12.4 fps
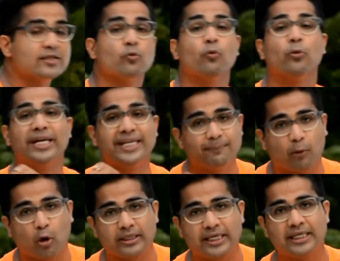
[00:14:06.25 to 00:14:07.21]
very
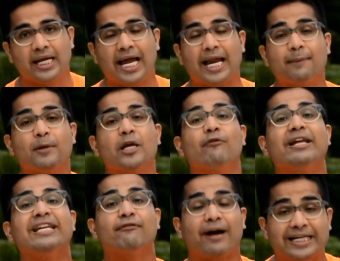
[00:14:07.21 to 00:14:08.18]
important and play a
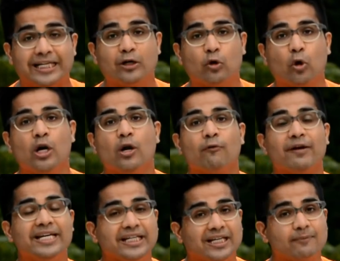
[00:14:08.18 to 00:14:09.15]
very vital role when
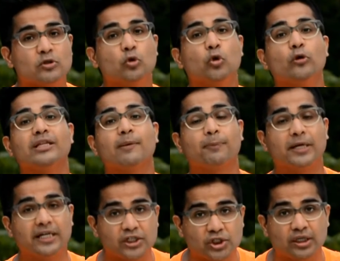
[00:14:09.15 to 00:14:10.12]
it comes to doing the
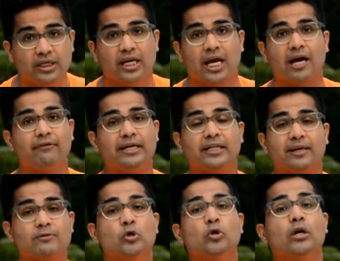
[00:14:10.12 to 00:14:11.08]
prediction and when it
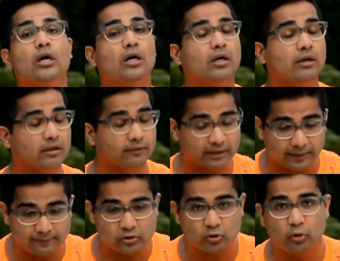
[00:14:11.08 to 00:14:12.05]
comes
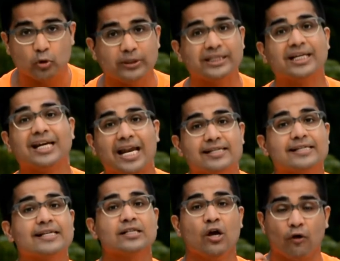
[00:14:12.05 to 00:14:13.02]
to doing the
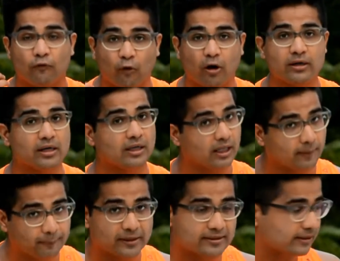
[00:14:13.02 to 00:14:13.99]
analysis for a
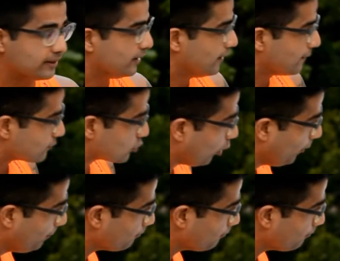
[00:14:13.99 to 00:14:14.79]
person. So